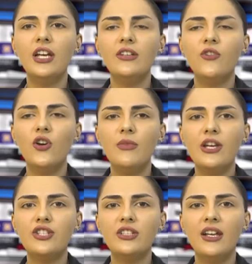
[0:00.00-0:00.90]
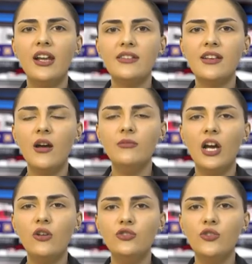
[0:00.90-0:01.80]
the information that has come
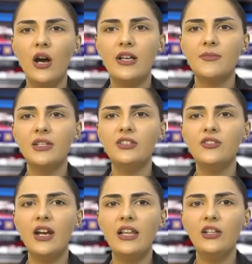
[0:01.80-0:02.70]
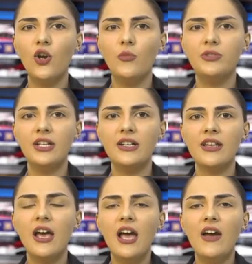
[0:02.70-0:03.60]
down to us, military helicopters
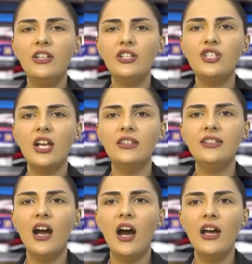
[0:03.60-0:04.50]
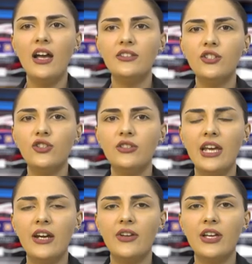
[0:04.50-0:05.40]
heavily shelled the high-altitude
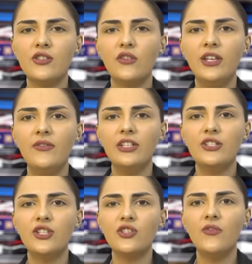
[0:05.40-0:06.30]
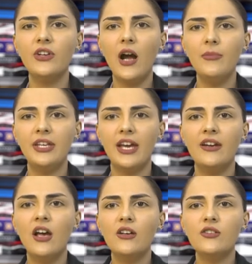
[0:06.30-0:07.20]
areas of the villages of Kapker,
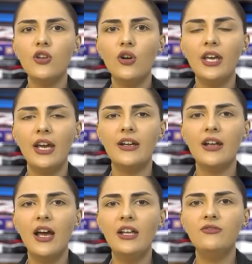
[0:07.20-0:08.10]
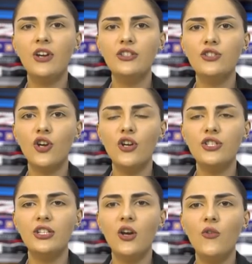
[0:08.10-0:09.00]
Zoker, and Red Church
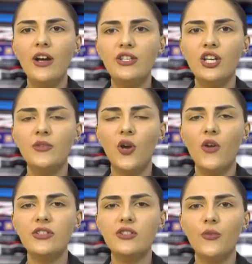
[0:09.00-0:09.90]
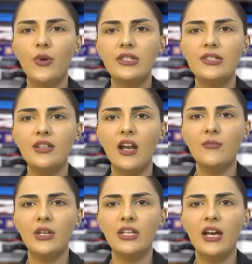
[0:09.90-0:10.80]
in the Ovachik province of Western
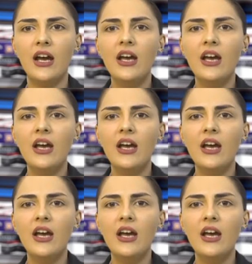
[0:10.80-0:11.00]
Armenia.